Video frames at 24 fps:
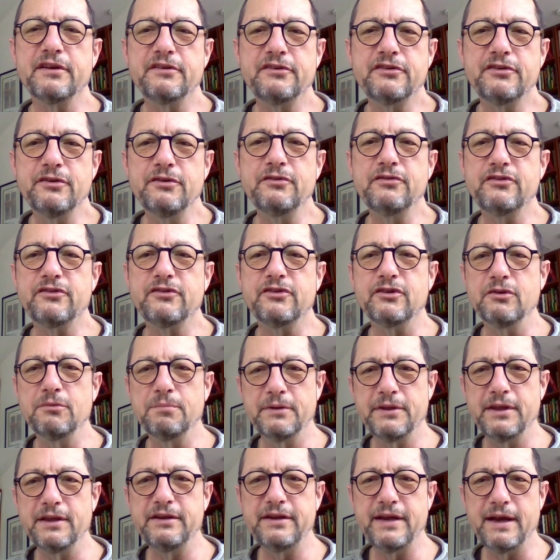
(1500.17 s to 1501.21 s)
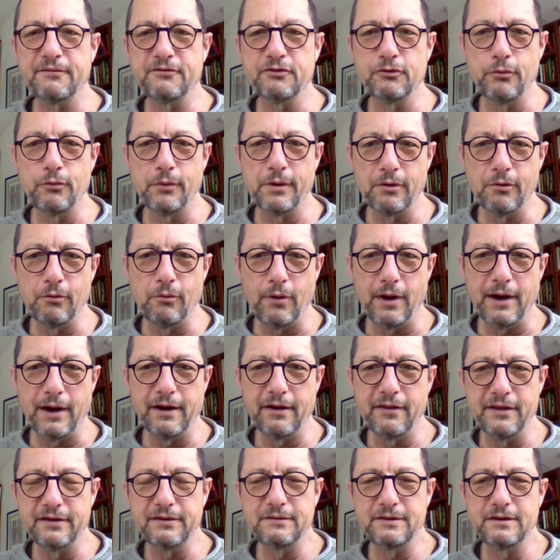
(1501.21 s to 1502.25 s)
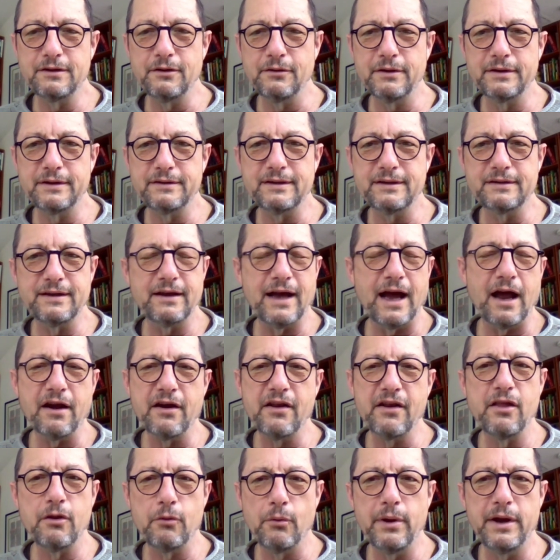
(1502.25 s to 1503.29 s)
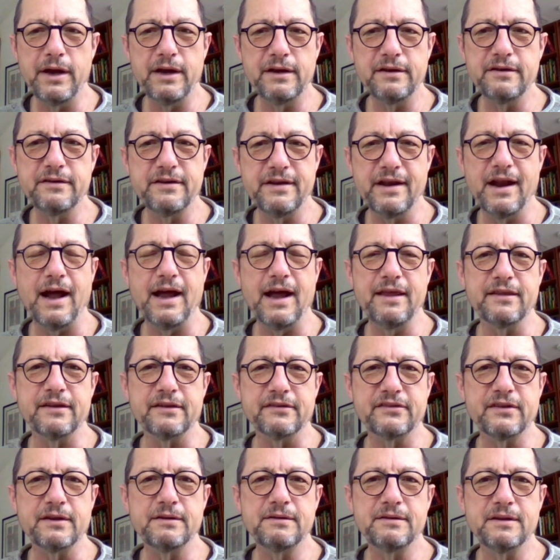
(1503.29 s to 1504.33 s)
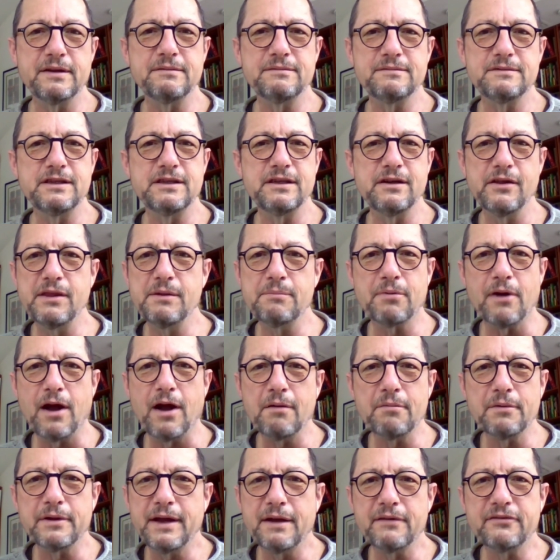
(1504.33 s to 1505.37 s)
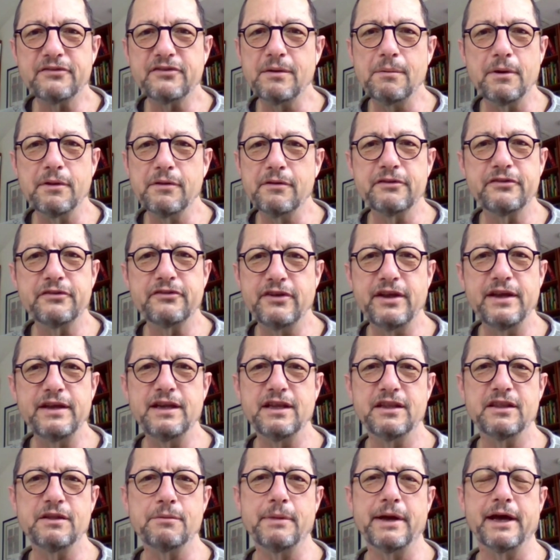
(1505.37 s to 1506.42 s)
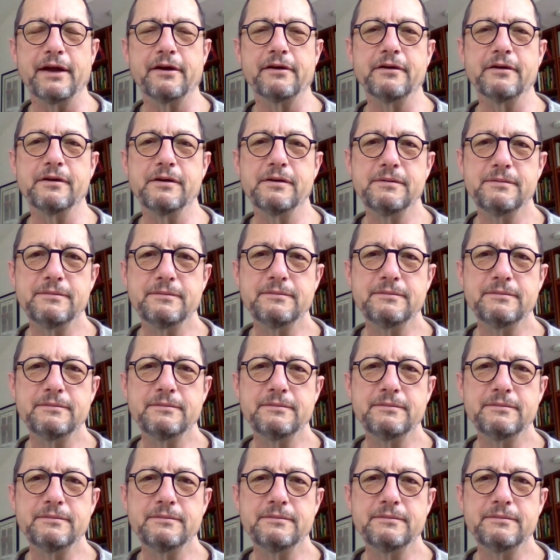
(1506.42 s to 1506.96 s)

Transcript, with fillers: they choose to, but then you have to wonder why are they going out of their way to deny this? They, they you know, they probably have some other stake in the matter.